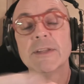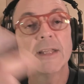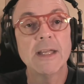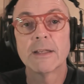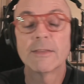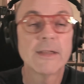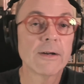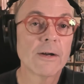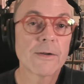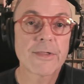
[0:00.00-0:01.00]
then, there
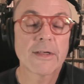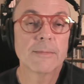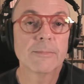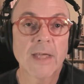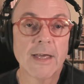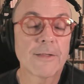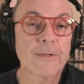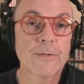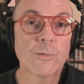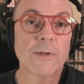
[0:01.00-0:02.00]
are some
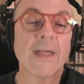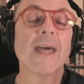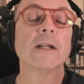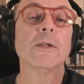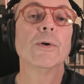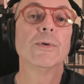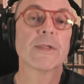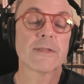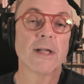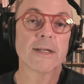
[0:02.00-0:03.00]
cases where that alone
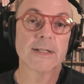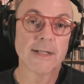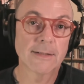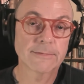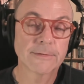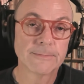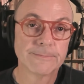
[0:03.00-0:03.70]
is not enough.